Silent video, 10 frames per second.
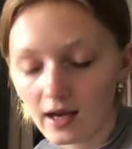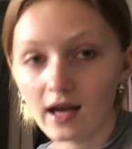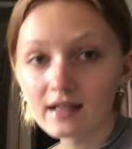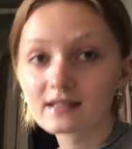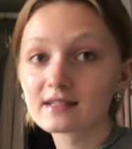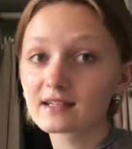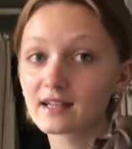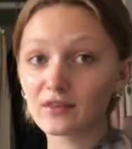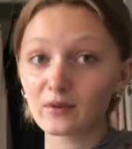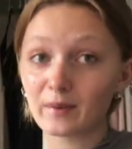And
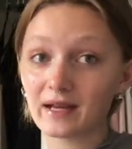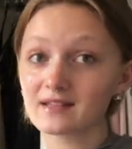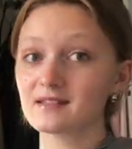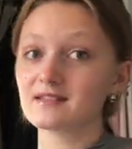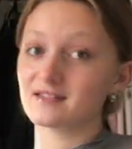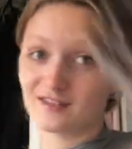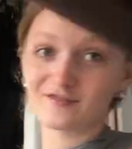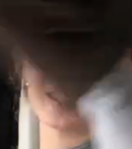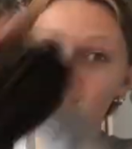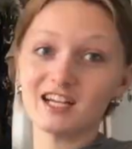leather pants,
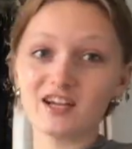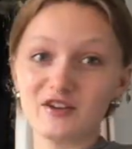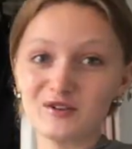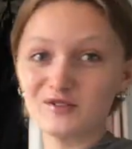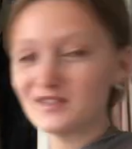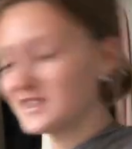definitely a no.